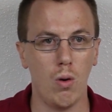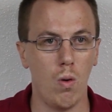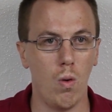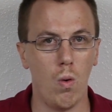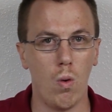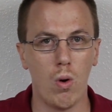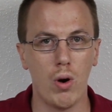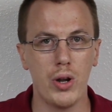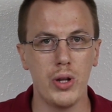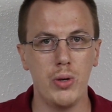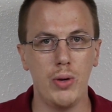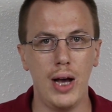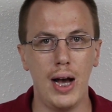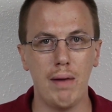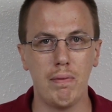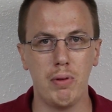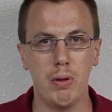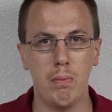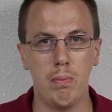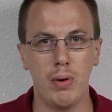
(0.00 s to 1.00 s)
or you
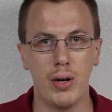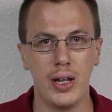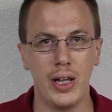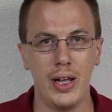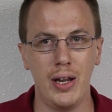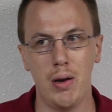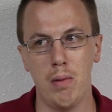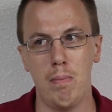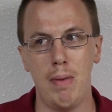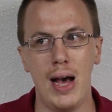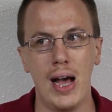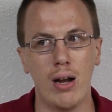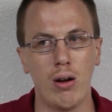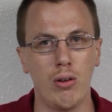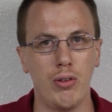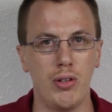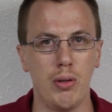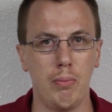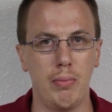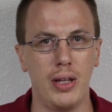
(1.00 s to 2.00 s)
have to put it in a bag
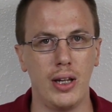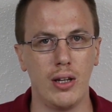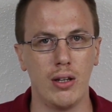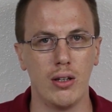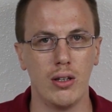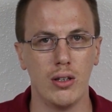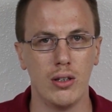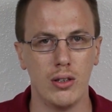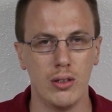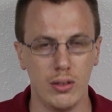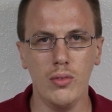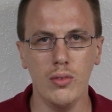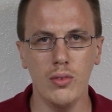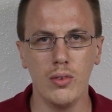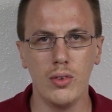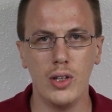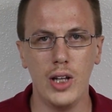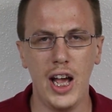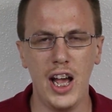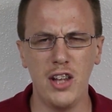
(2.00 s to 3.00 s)
or something.
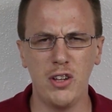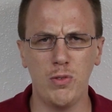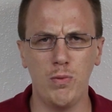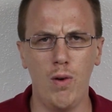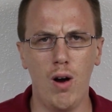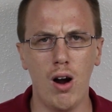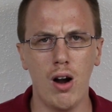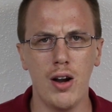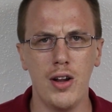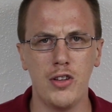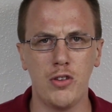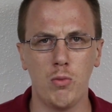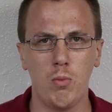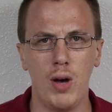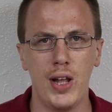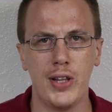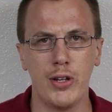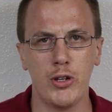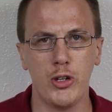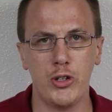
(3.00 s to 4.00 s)
As far as
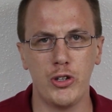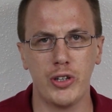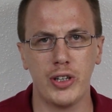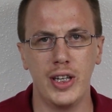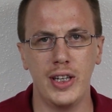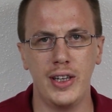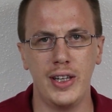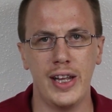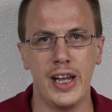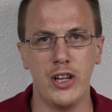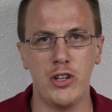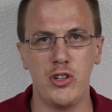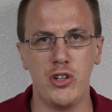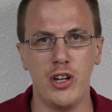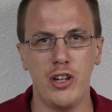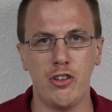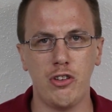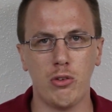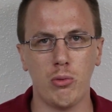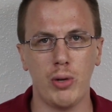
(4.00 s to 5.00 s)
whether you should get the
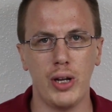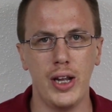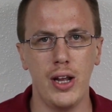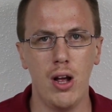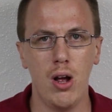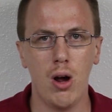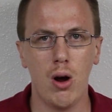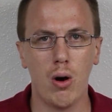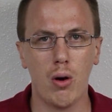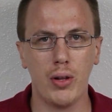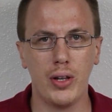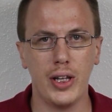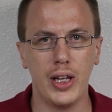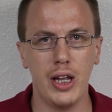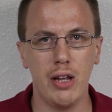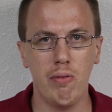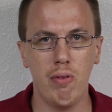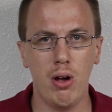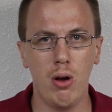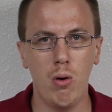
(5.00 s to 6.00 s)
SGS3 or the
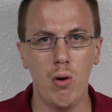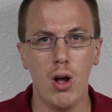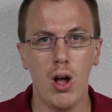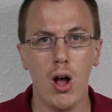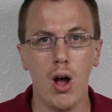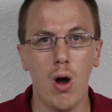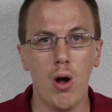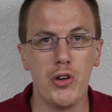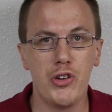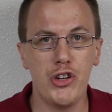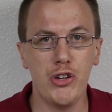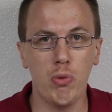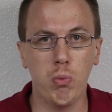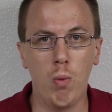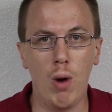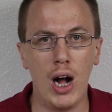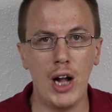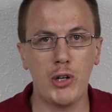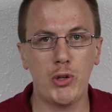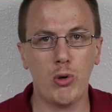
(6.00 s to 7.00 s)
Evo, just
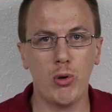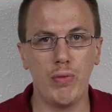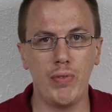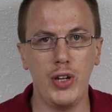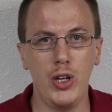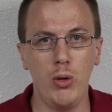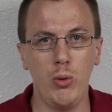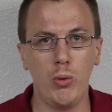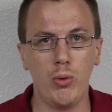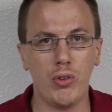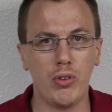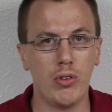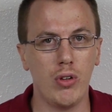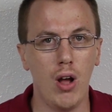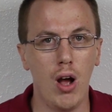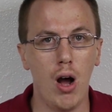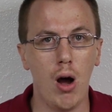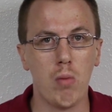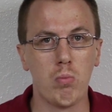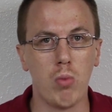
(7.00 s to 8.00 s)
watch
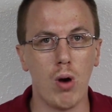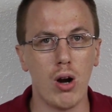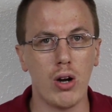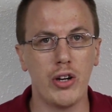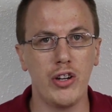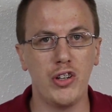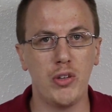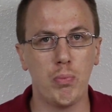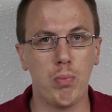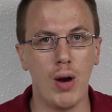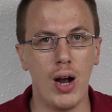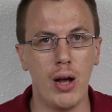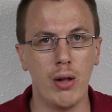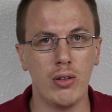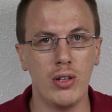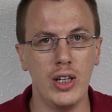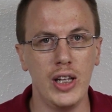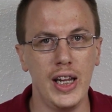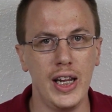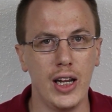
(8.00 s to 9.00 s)
reviews. Marcus
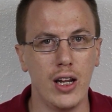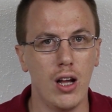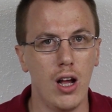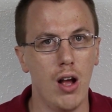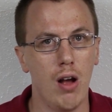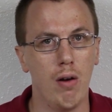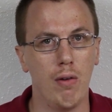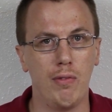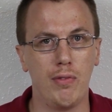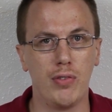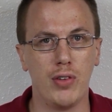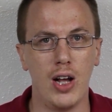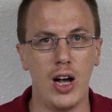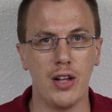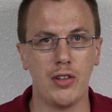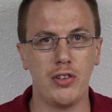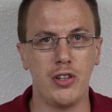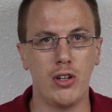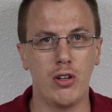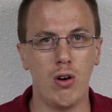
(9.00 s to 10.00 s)
Brownlee,
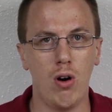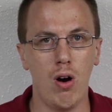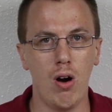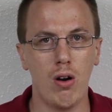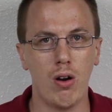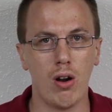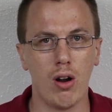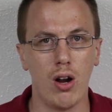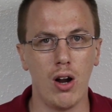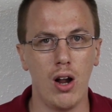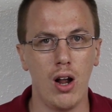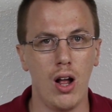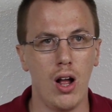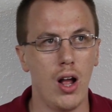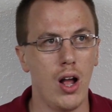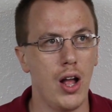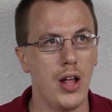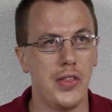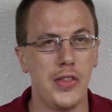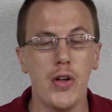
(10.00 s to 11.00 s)
Flossie Carter.
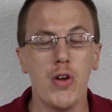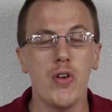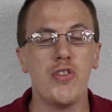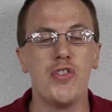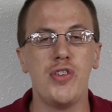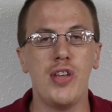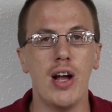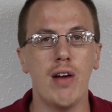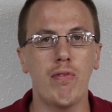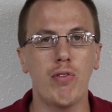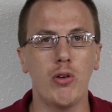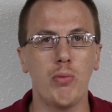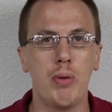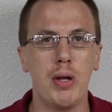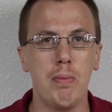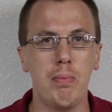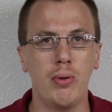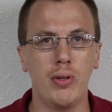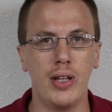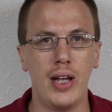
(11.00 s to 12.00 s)
There's several
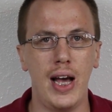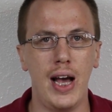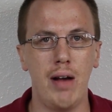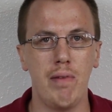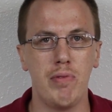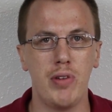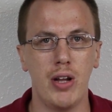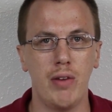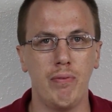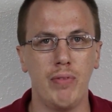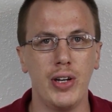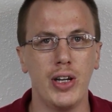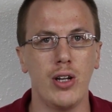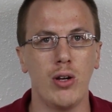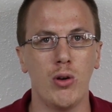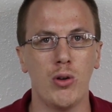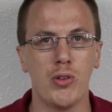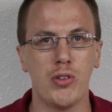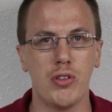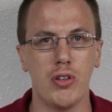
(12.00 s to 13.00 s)
people that have done
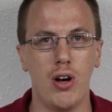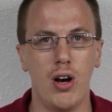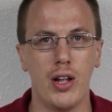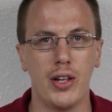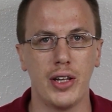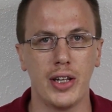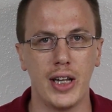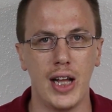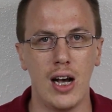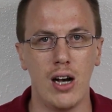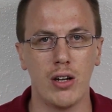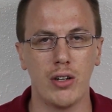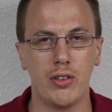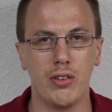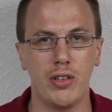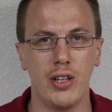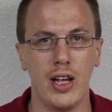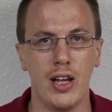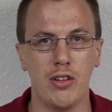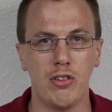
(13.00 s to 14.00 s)
videos on the
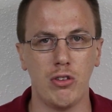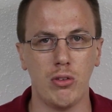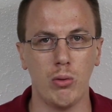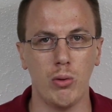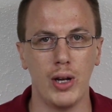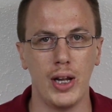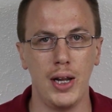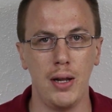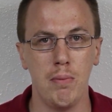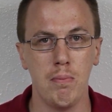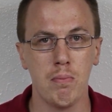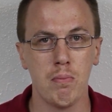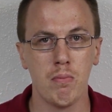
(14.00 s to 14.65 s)
Galaxy S3.